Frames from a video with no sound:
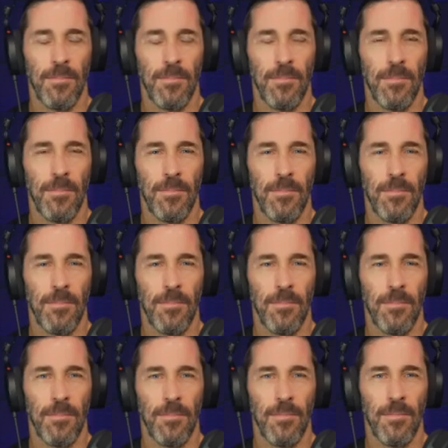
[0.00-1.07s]

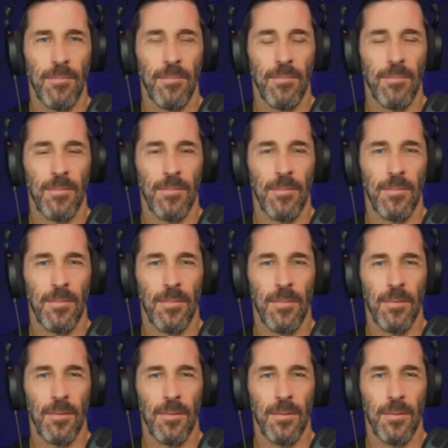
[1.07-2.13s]

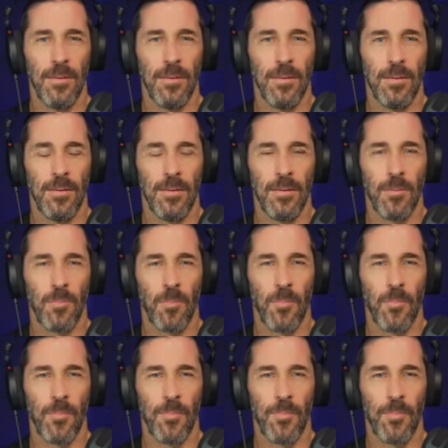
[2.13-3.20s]

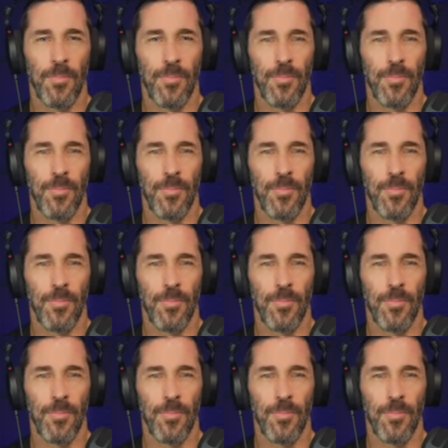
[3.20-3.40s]
(silent)